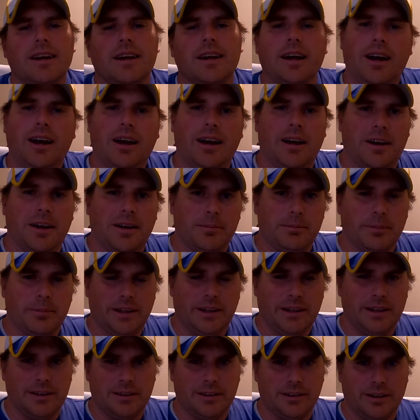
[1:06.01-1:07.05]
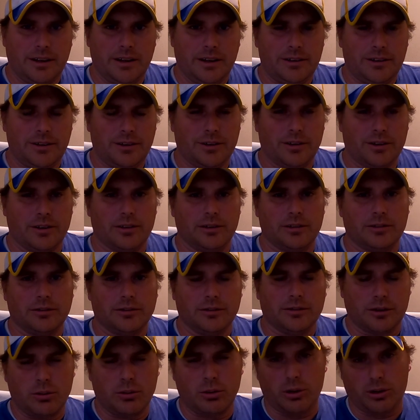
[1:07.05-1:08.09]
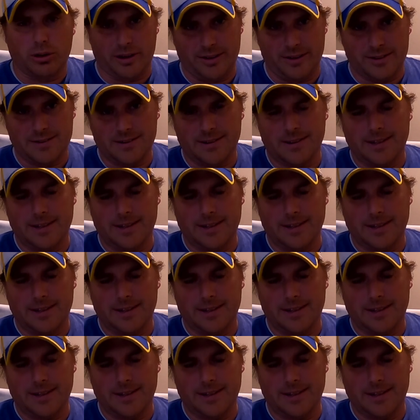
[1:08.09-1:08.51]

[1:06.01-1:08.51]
in your recordings,